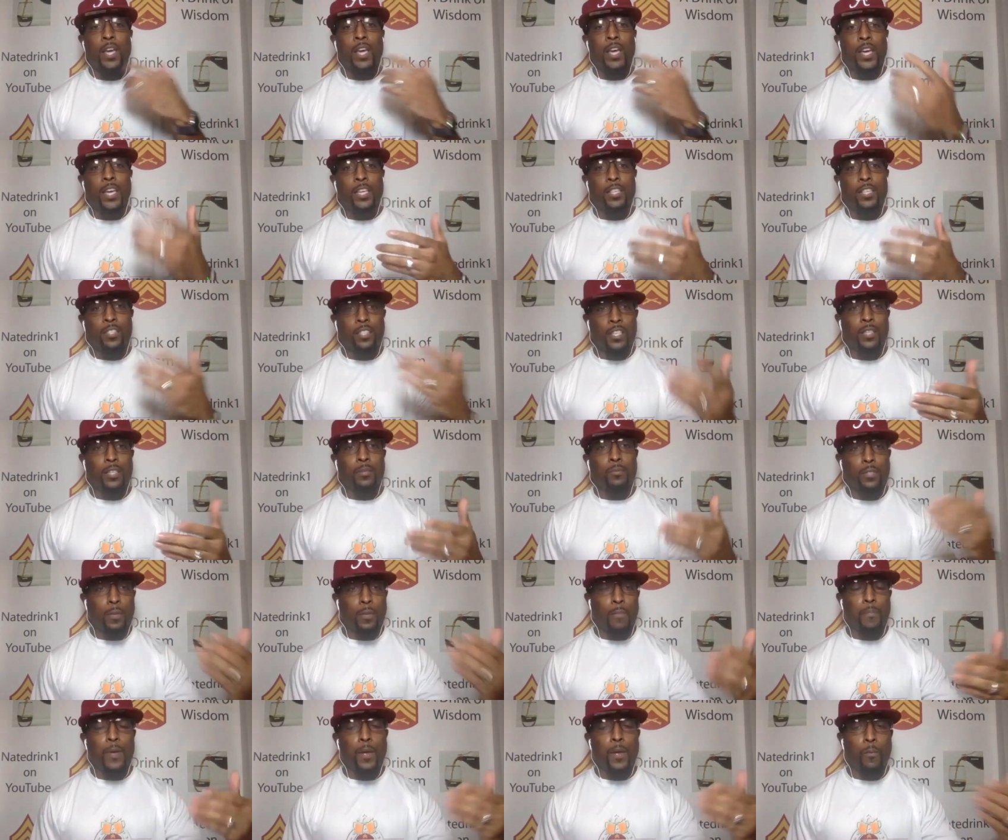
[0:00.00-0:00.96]
He seems
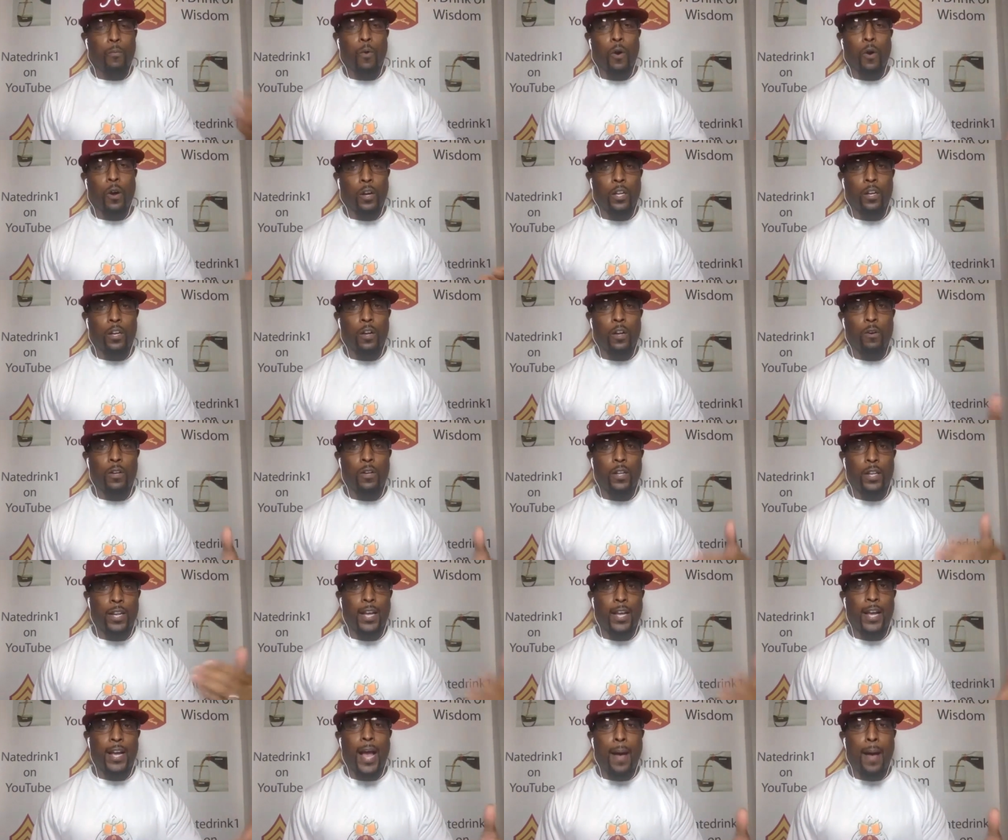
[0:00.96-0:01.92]
to have been working on it
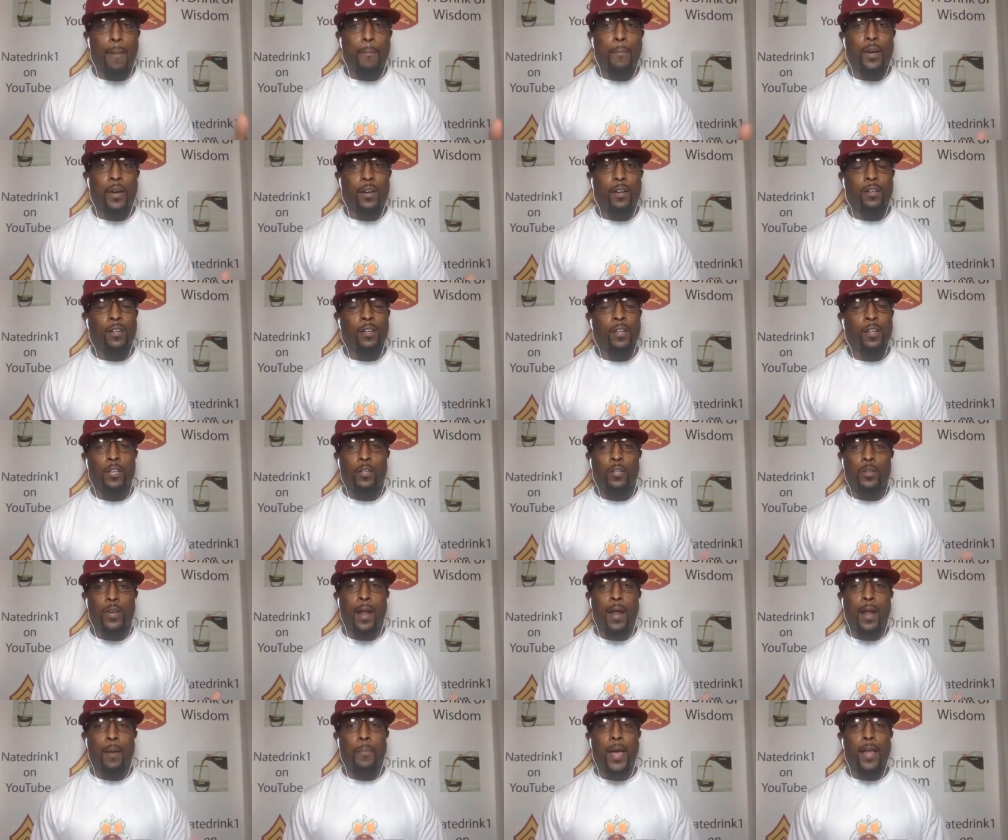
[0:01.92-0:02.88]
and got better. You
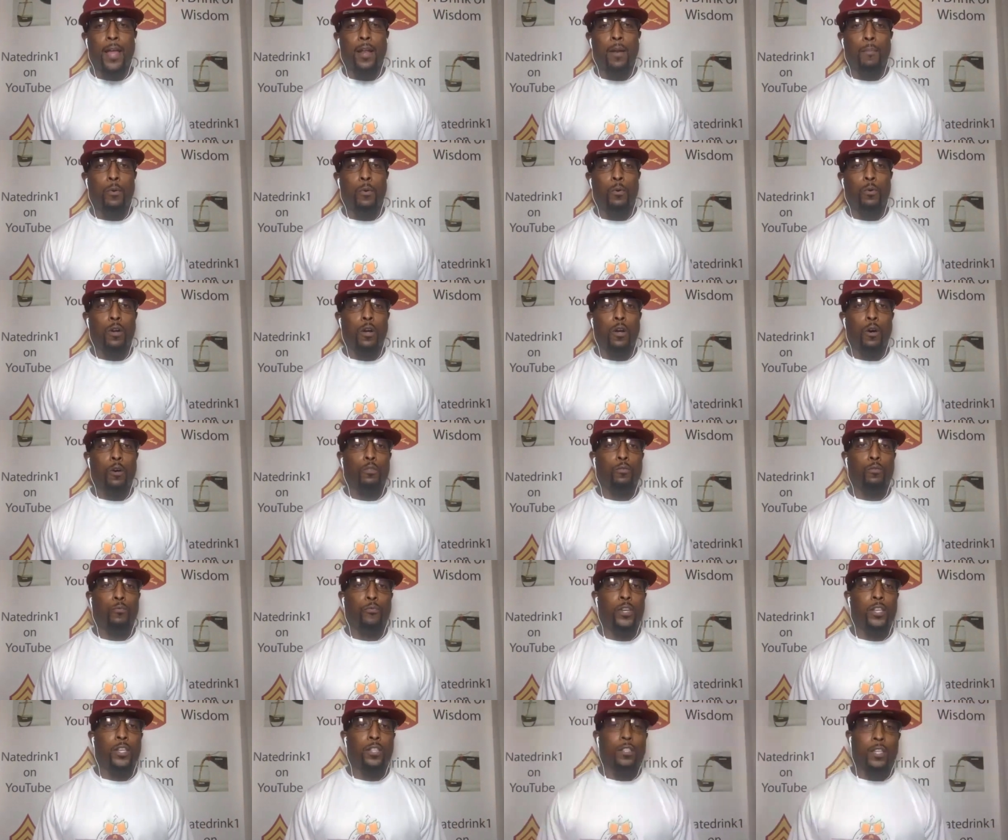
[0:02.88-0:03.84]
got to be able to move those
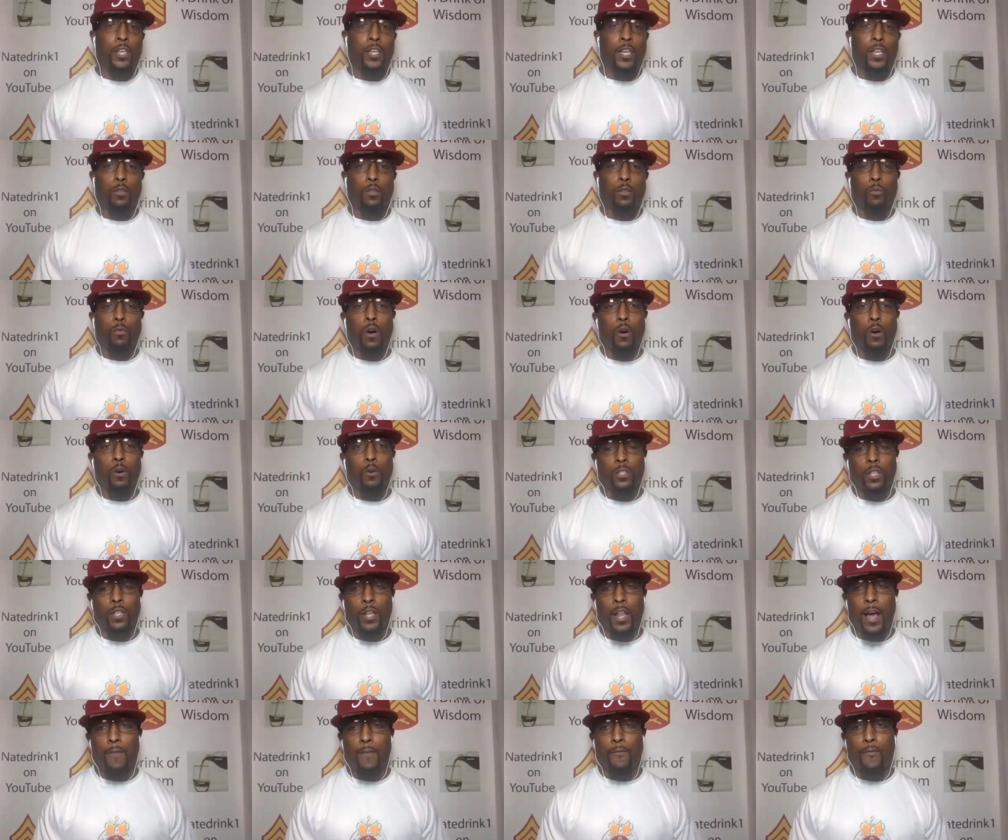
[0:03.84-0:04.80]
feet to get through holes a
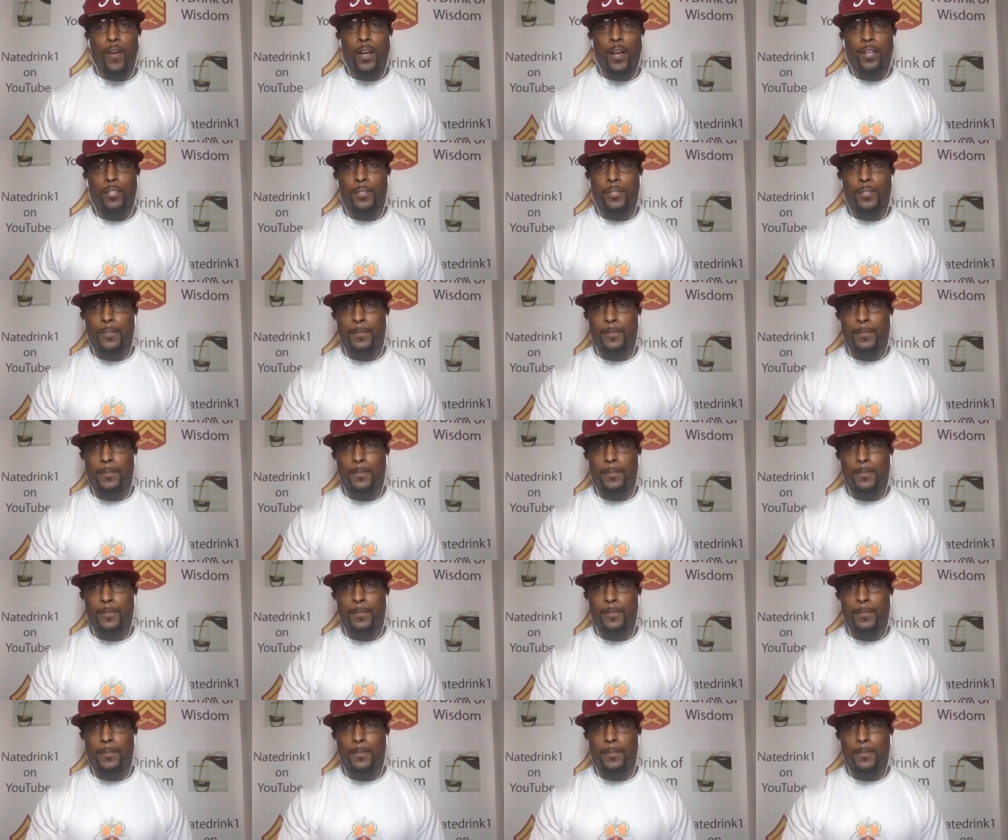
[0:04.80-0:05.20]
lot faster.